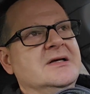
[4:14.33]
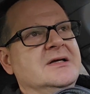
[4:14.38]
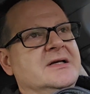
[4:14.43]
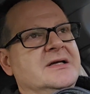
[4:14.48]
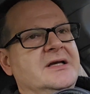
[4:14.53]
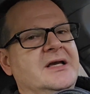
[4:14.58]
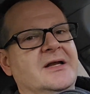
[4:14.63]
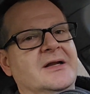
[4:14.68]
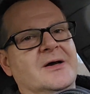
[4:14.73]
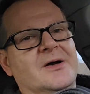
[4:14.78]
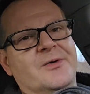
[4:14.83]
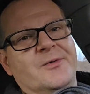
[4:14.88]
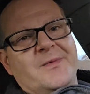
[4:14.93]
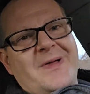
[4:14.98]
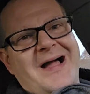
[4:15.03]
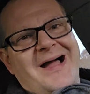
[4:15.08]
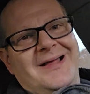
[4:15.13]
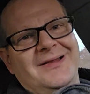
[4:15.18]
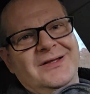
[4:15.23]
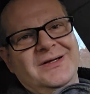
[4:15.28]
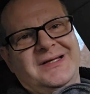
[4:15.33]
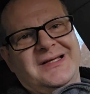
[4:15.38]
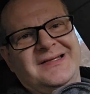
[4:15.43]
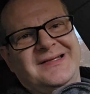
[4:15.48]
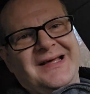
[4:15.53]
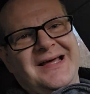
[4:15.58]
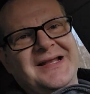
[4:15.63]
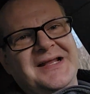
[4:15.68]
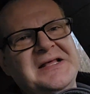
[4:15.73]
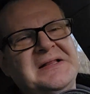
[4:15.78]
you know, I look at
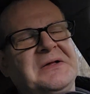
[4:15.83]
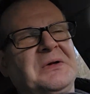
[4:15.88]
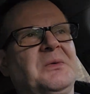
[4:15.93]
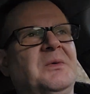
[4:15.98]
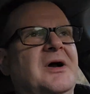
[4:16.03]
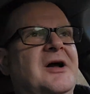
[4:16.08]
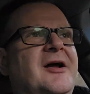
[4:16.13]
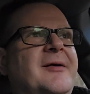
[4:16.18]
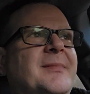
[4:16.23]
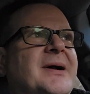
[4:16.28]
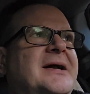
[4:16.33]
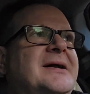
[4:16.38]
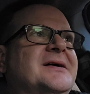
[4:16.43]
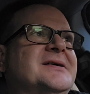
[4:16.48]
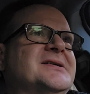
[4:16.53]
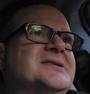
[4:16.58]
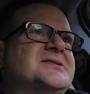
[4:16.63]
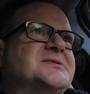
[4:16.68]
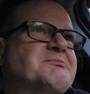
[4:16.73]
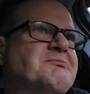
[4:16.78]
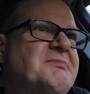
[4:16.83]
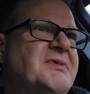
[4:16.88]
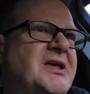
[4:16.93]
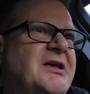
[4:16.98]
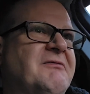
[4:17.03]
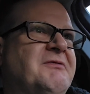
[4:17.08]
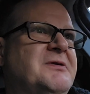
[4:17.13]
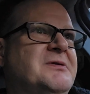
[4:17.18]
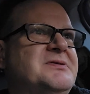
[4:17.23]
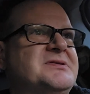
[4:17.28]
that either way because
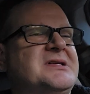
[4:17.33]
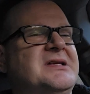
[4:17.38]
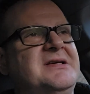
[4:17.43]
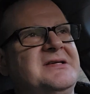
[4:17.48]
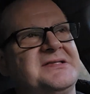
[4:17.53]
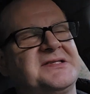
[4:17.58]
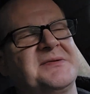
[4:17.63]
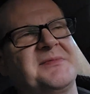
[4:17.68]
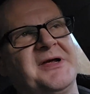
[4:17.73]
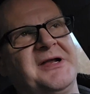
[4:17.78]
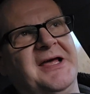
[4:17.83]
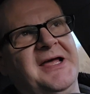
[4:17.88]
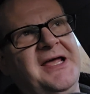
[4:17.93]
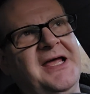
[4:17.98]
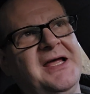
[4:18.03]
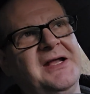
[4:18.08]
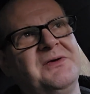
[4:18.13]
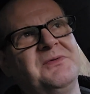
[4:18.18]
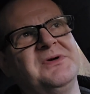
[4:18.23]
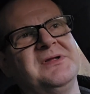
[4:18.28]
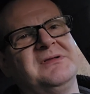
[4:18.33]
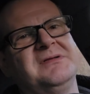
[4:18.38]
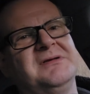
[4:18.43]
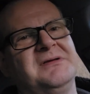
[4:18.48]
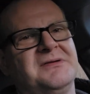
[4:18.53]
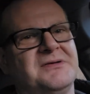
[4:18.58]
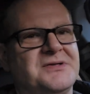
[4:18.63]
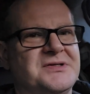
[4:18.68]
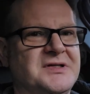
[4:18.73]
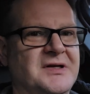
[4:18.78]
if you hit somebody in the head with
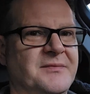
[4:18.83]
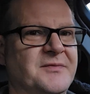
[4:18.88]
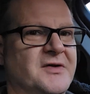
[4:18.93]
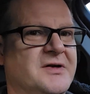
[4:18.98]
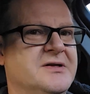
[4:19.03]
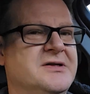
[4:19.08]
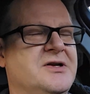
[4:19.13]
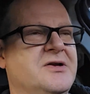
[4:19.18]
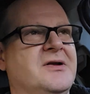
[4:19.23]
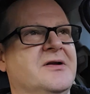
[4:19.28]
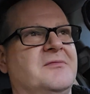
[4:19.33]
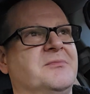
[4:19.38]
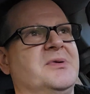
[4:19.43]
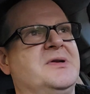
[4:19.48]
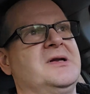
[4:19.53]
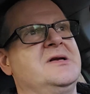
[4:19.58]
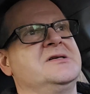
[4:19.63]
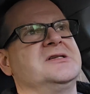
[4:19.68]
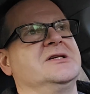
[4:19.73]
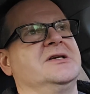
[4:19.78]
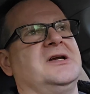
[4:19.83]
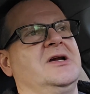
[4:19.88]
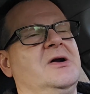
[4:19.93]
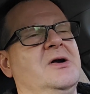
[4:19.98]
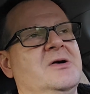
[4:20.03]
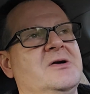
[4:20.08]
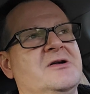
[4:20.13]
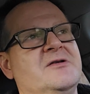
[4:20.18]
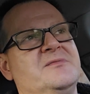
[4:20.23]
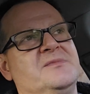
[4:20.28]
it or something, you could potentially
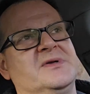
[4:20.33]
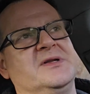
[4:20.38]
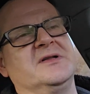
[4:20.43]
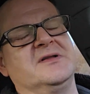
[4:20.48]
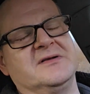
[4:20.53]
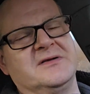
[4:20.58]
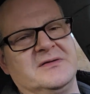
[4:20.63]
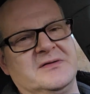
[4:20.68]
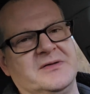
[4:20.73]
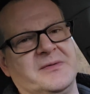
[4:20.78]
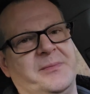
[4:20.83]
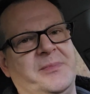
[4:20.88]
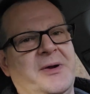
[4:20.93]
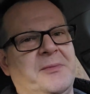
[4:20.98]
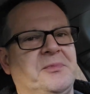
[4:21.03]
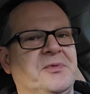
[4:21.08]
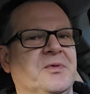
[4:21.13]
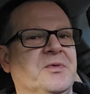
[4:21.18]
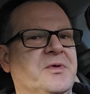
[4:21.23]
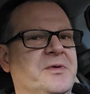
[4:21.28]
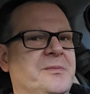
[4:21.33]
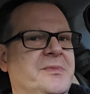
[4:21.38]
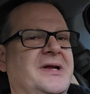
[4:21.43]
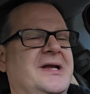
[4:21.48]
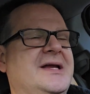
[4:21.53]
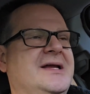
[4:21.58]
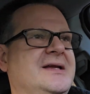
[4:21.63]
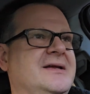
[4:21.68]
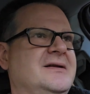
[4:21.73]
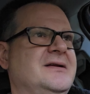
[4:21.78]
hurt them, and the, the pepper would
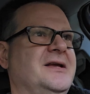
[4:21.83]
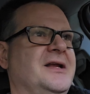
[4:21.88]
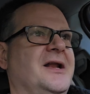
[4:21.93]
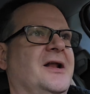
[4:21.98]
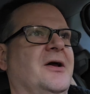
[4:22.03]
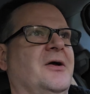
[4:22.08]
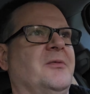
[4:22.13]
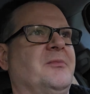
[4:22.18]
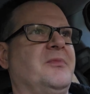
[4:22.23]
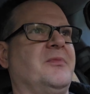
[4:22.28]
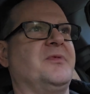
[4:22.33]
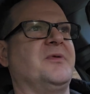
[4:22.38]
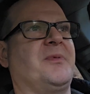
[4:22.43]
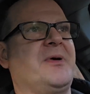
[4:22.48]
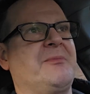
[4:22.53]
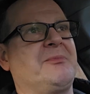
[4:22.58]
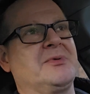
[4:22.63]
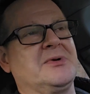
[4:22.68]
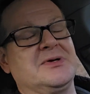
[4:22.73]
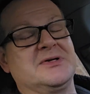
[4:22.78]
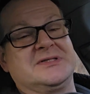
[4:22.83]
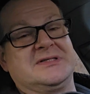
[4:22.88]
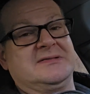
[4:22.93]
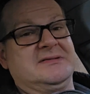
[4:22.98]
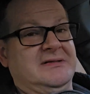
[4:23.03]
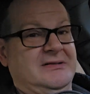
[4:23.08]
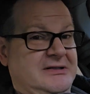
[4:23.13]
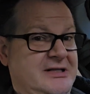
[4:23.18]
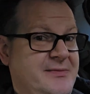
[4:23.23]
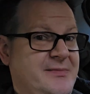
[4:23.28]
be, you know, the pepper is
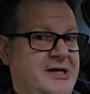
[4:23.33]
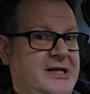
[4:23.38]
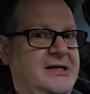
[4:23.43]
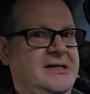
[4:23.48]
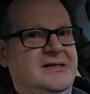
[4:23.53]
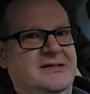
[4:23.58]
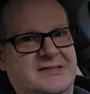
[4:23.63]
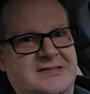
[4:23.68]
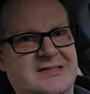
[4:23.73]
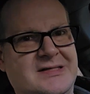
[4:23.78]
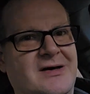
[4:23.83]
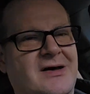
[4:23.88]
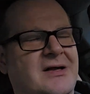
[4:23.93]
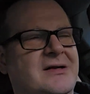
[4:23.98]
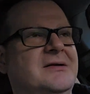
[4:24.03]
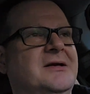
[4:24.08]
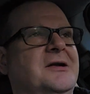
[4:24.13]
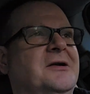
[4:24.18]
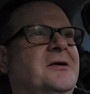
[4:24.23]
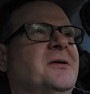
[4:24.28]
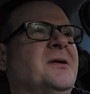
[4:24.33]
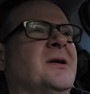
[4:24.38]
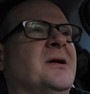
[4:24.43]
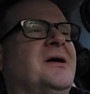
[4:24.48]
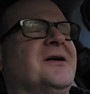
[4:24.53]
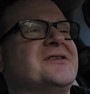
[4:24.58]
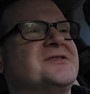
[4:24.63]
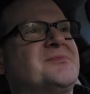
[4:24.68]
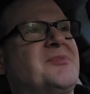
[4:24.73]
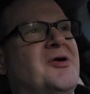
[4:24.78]
limited. It's not, you know, going to
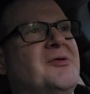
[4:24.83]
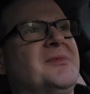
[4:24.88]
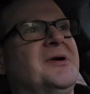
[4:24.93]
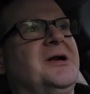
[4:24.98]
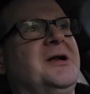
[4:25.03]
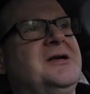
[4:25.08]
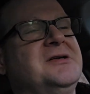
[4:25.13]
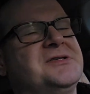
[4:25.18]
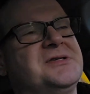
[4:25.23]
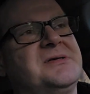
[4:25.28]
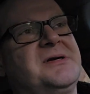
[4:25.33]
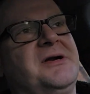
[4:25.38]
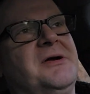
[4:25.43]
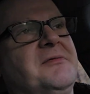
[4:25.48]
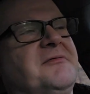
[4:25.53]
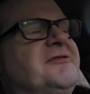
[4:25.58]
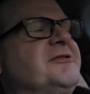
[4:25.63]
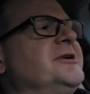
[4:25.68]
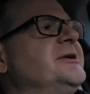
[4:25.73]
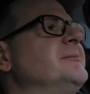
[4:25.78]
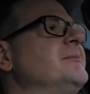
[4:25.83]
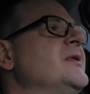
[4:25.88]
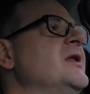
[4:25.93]
cause permanent injury, hopefully.